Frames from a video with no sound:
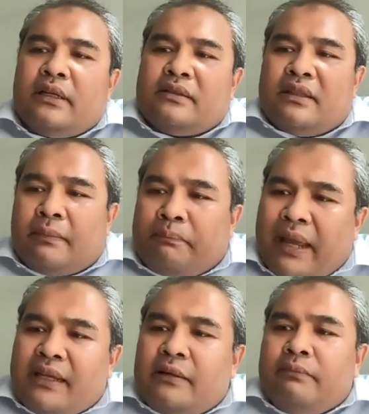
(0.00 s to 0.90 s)
the
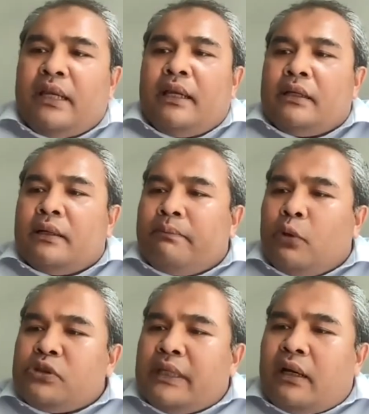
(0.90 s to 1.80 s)
pandemic, the
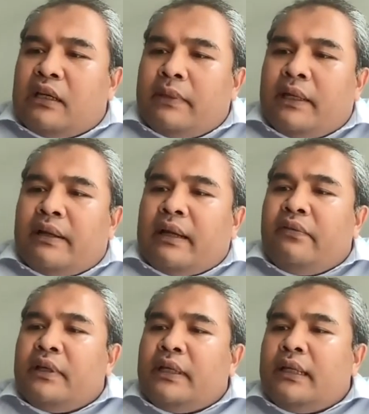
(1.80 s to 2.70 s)
post-economic
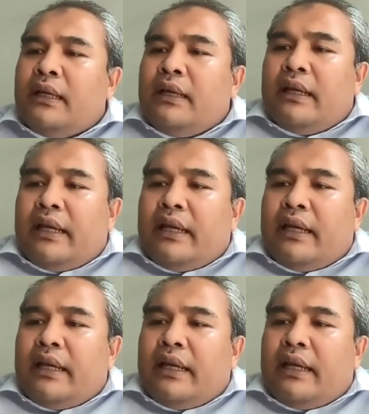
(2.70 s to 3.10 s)
recovery,